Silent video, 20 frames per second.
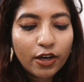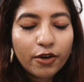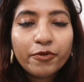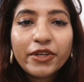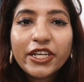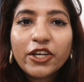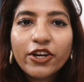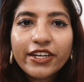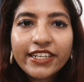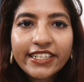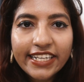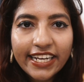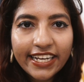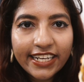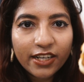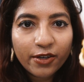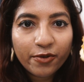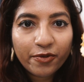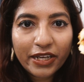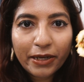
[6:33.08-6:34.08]
we got
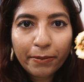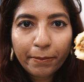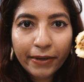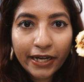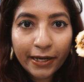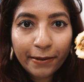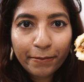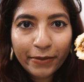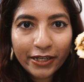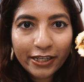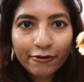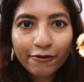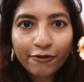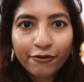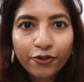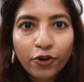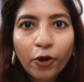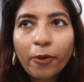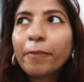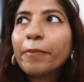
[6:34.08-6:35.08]
takeaway bun me
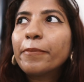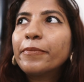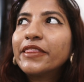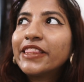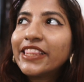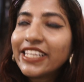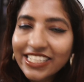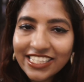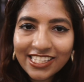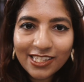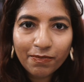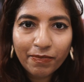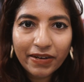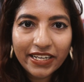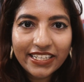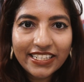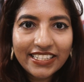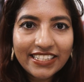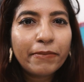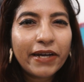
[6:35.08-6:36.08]
from this
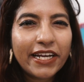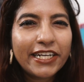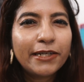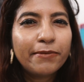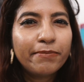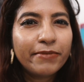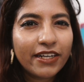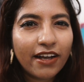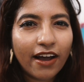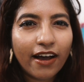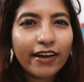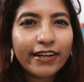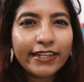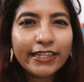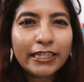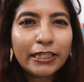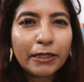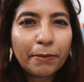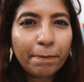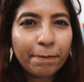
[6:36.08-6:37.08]
place, Madam
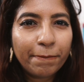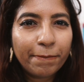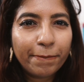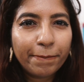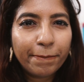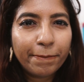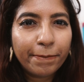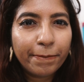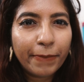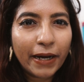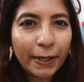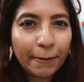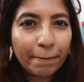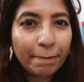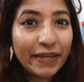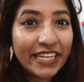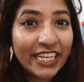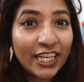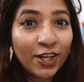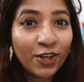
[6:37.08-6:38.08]
Khan, the bun
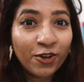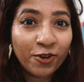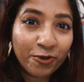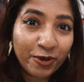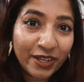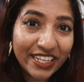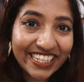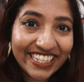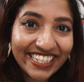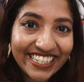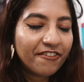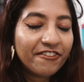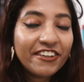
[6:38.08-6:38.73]
me queen.